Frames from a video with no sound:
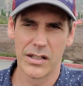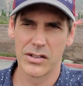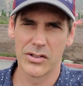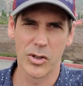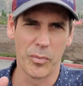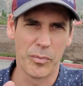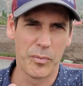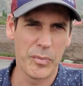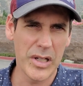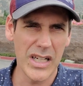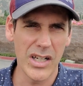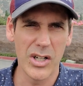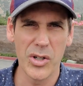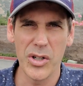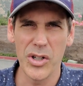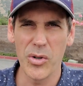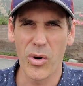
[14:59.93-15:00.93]
So be
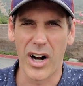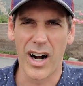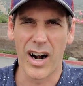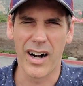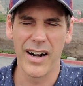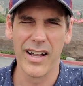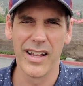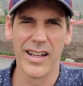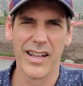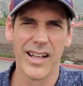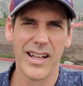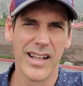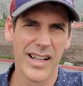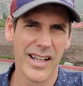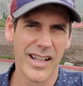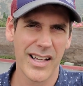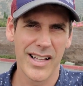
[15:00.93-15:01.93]
who you are,
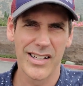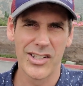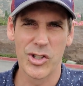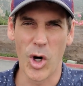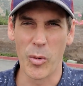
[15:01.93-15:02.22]
don't